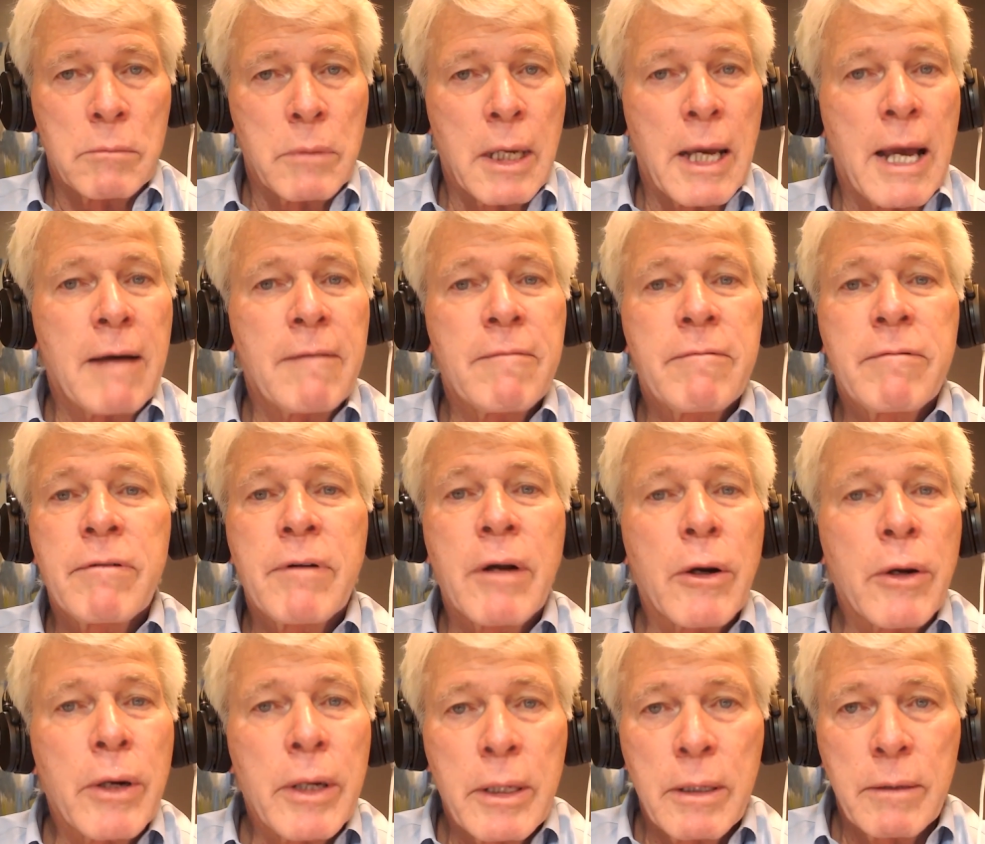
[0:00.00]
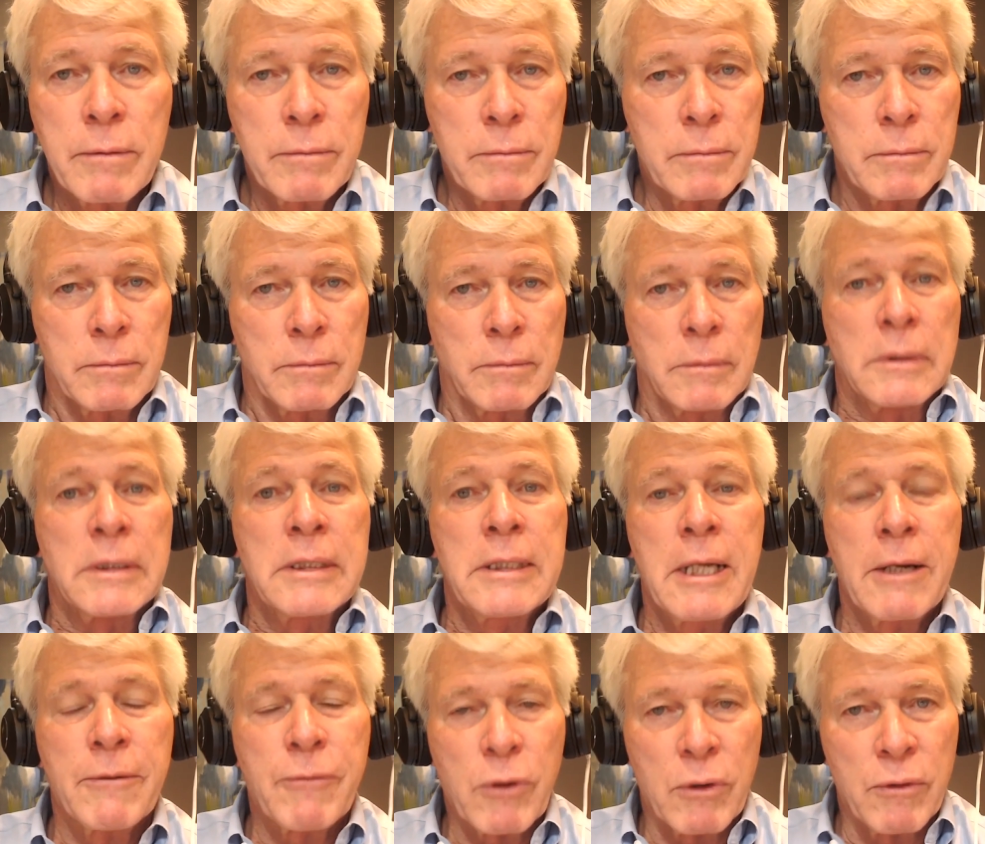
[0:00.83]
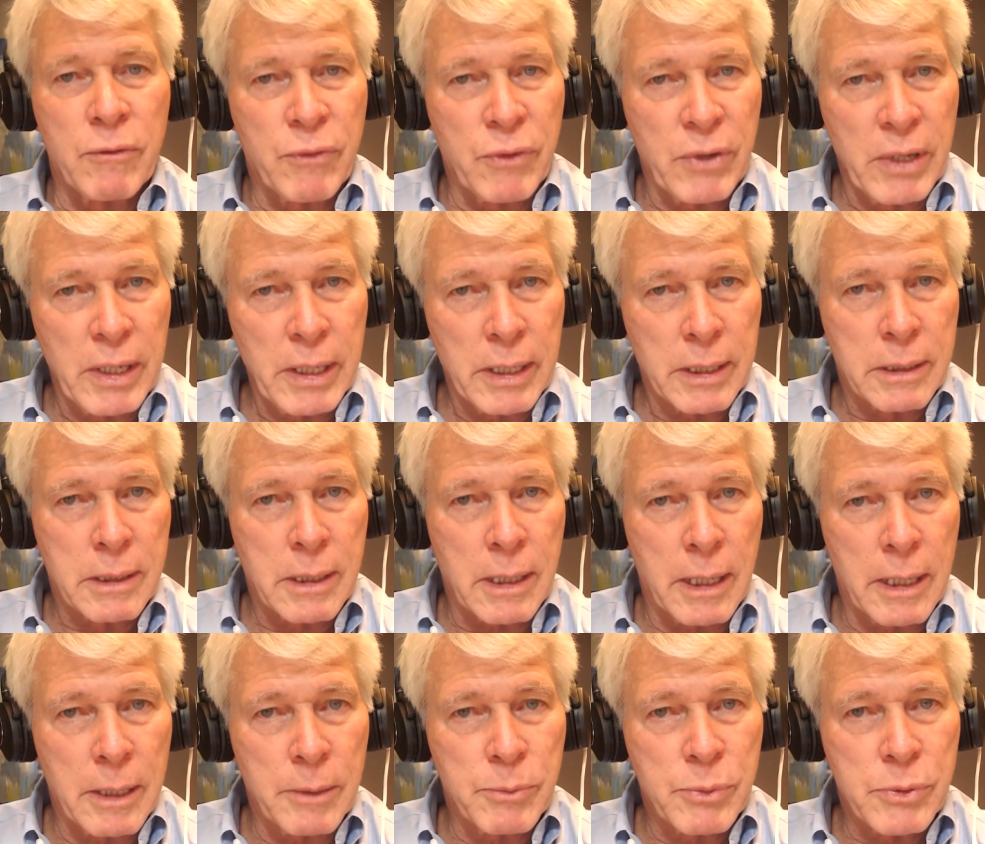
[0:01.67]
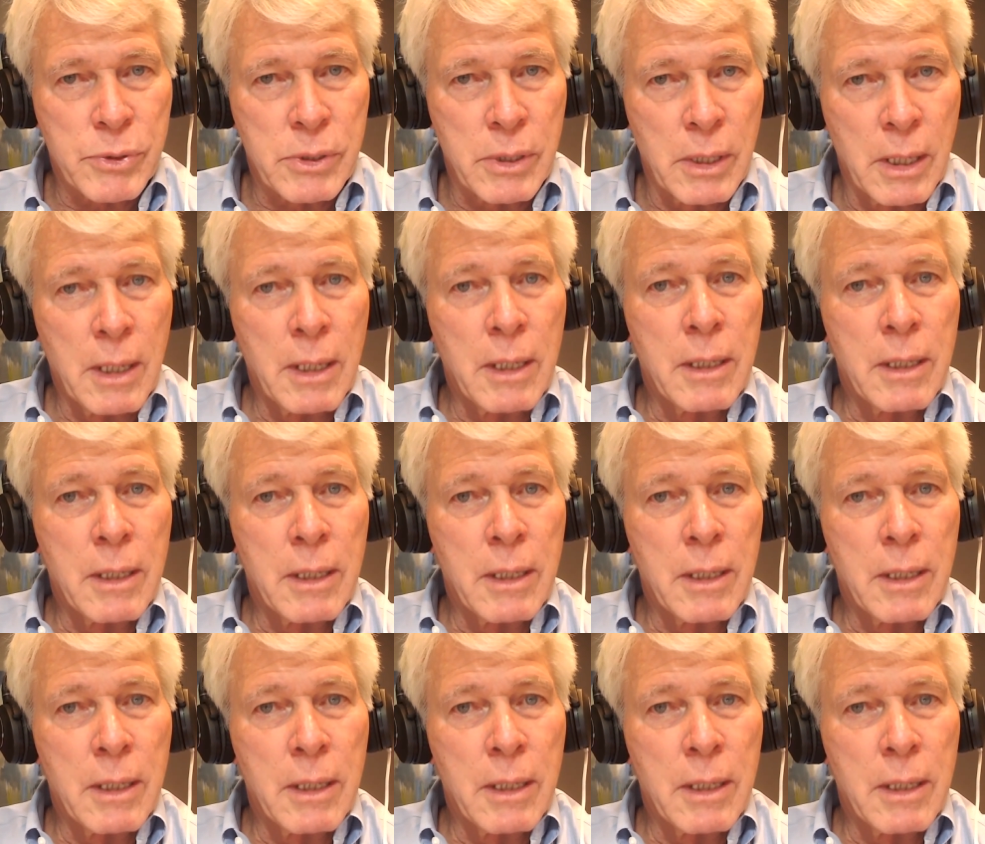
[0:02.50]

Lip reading: have very different phenotypes